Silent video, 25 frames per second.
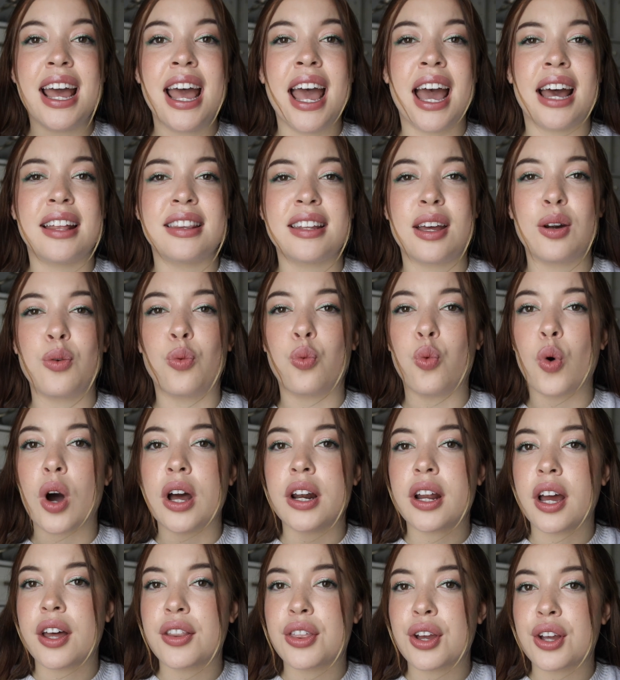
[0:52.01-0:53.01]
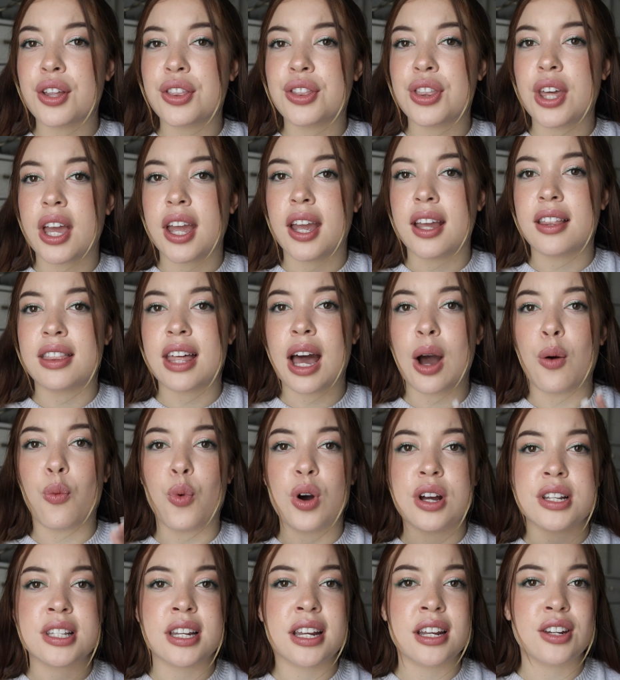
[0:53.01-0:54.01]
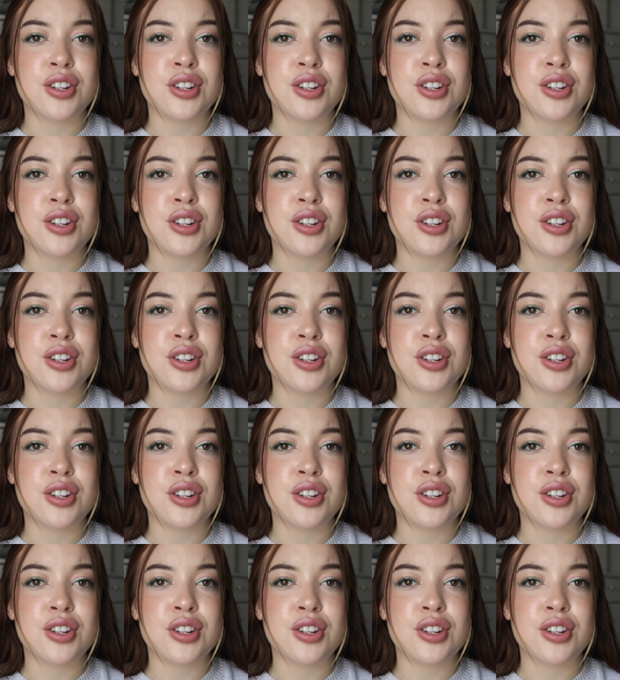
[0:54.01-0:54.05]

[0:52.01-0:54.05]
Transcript: And then one other thing that wasn't